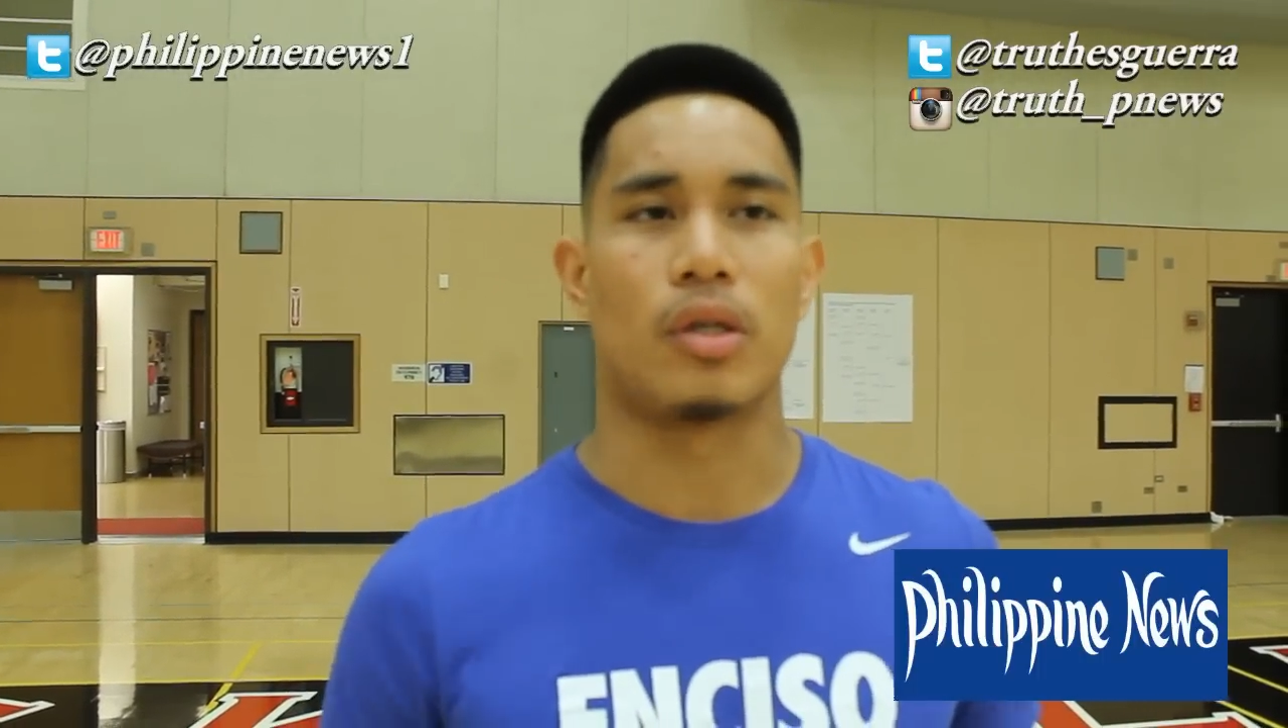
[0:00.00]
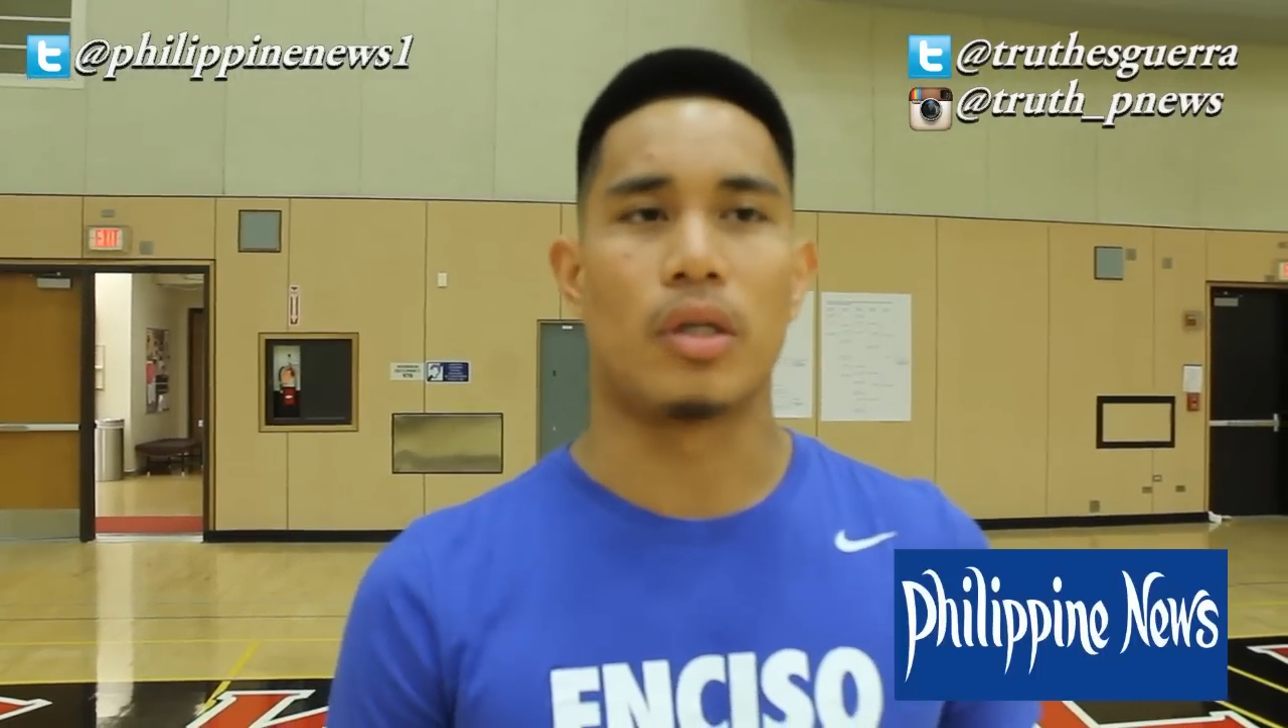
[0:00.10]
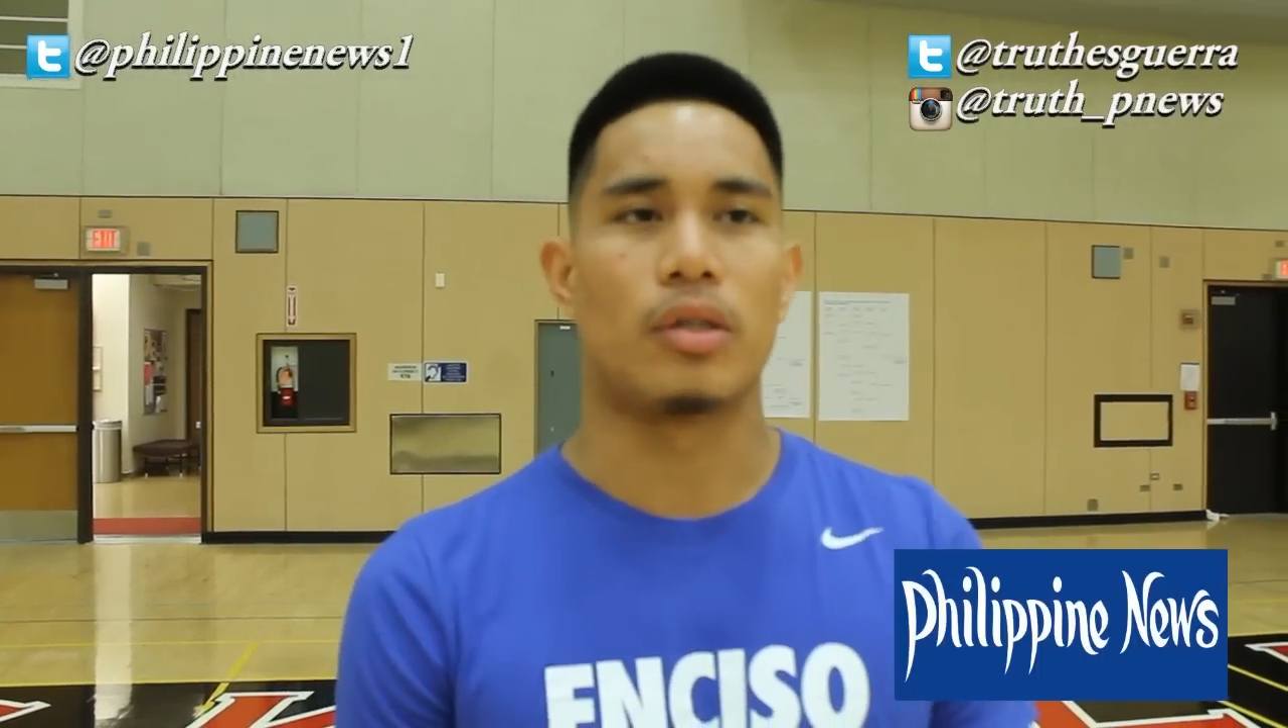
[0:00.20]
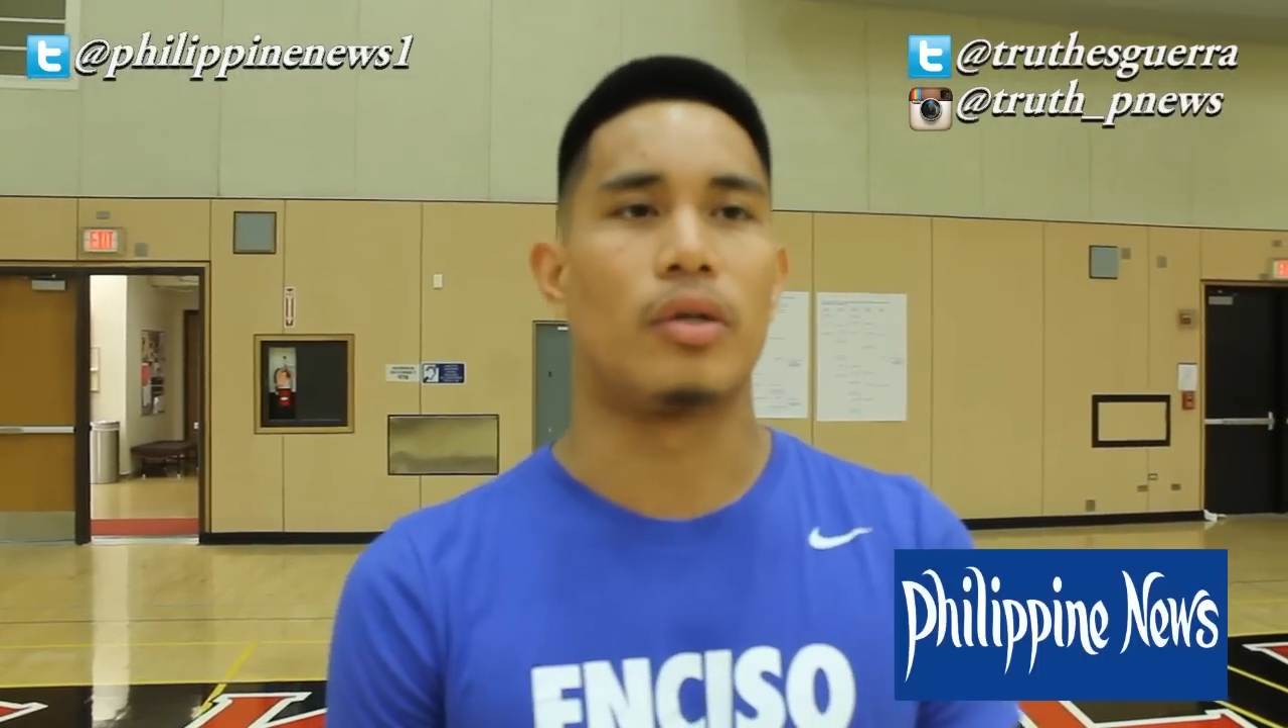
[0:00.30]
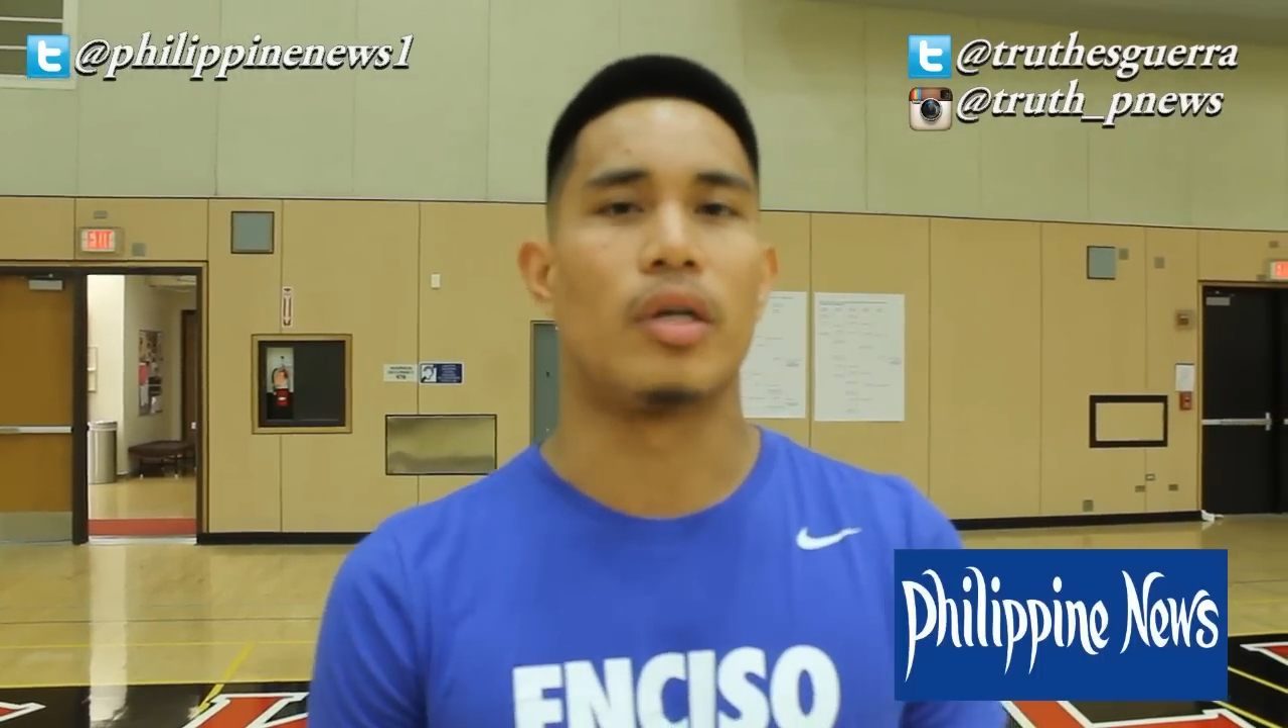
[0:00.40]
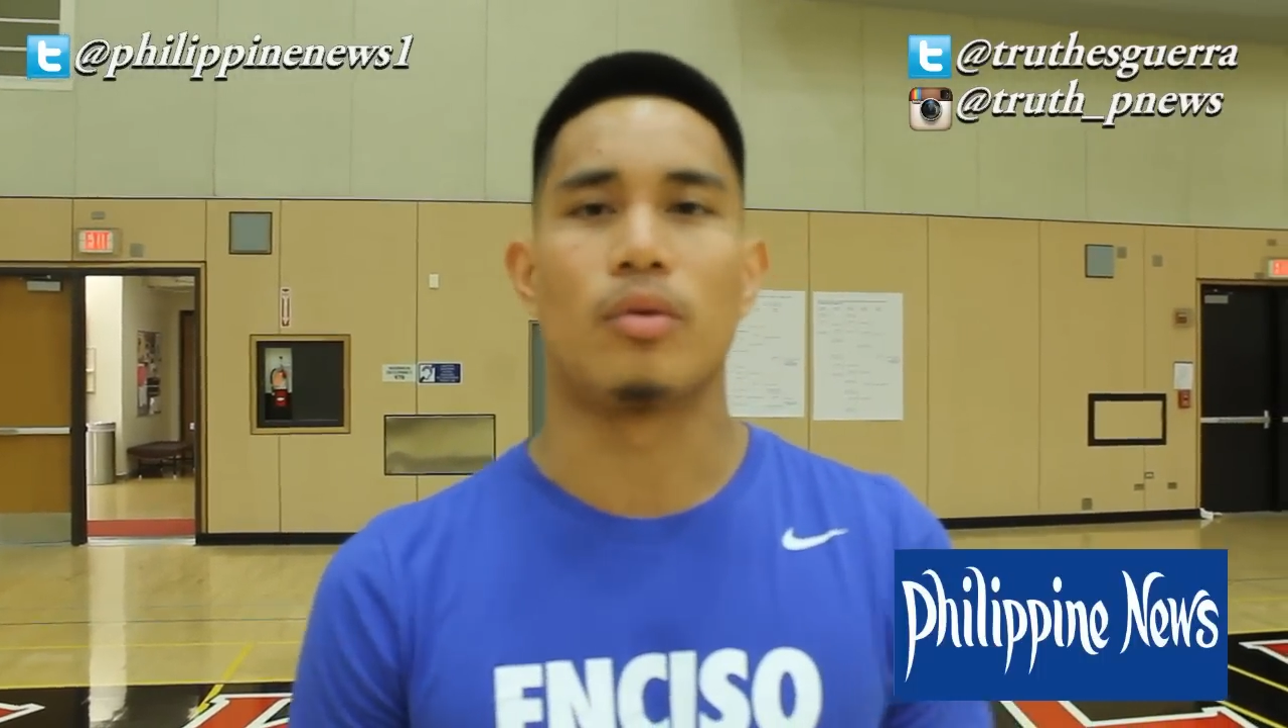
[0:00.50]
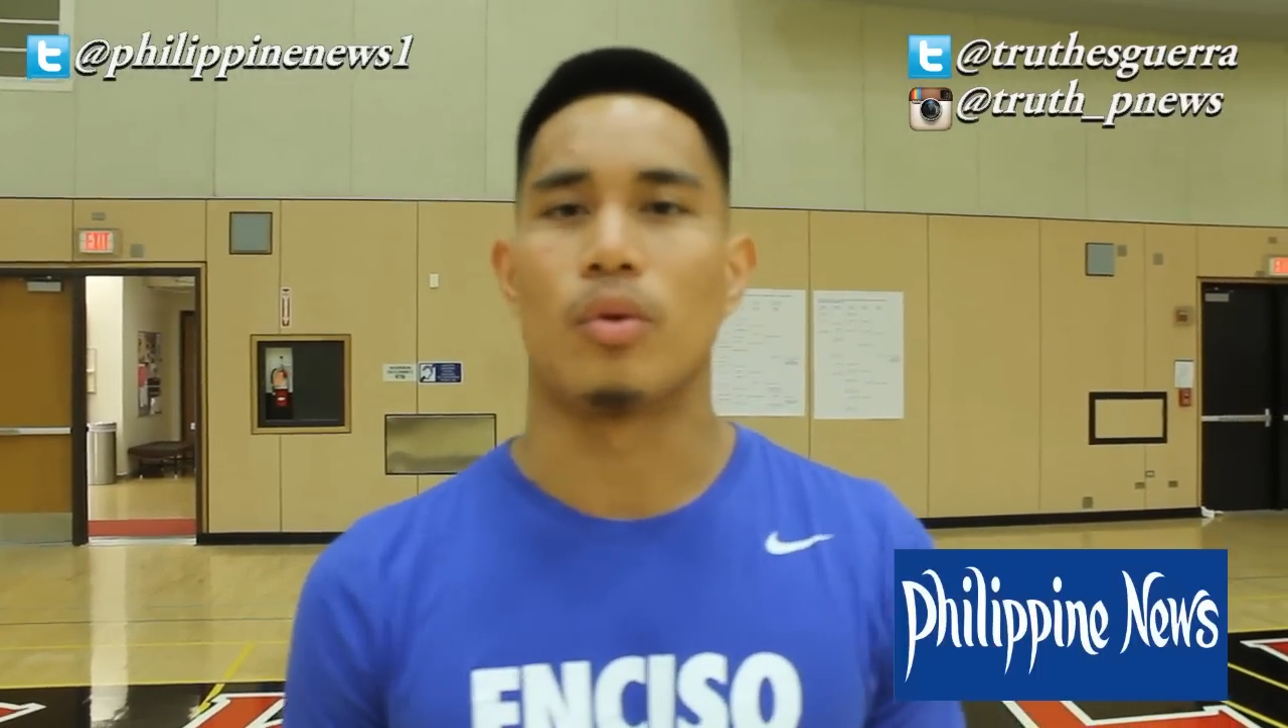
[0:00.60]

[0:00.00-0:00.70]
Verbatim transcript: on Instagram,